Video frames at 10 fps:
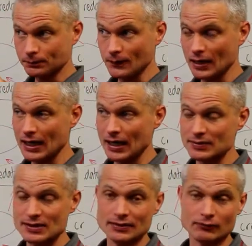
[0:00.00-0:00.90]

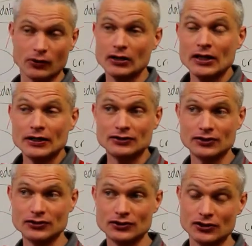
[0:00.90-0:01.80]

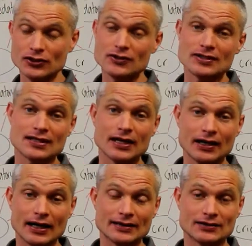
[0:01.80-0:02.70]
to use
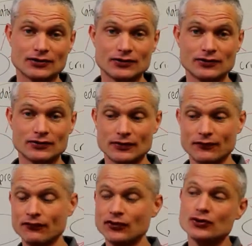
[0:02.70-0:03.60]
sunlight to
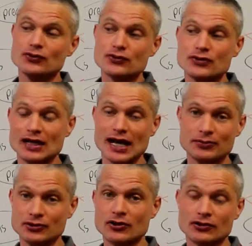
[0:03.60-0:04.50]
fuse
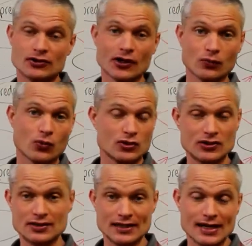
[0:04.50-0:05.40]
carbon dioxide and water
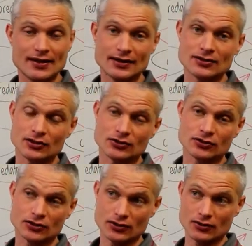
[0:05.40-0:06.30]
together
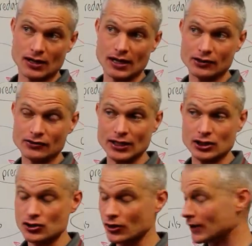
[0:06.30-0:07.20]
to create
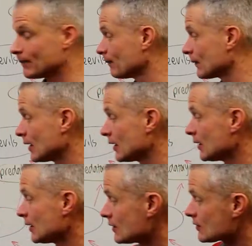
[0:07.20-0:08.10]
sugar.
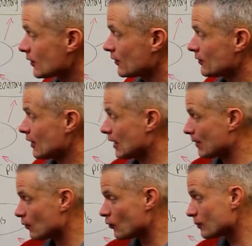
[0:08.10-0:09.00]
So
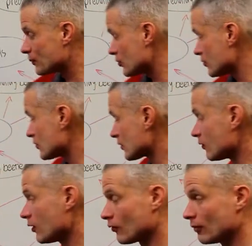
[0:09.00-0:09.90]
all the producers are
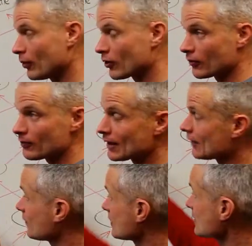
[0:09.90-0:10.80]
along the bottom, and
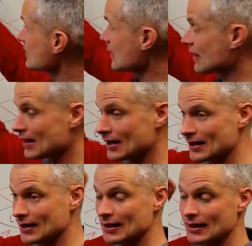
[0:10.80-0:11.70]
if this is a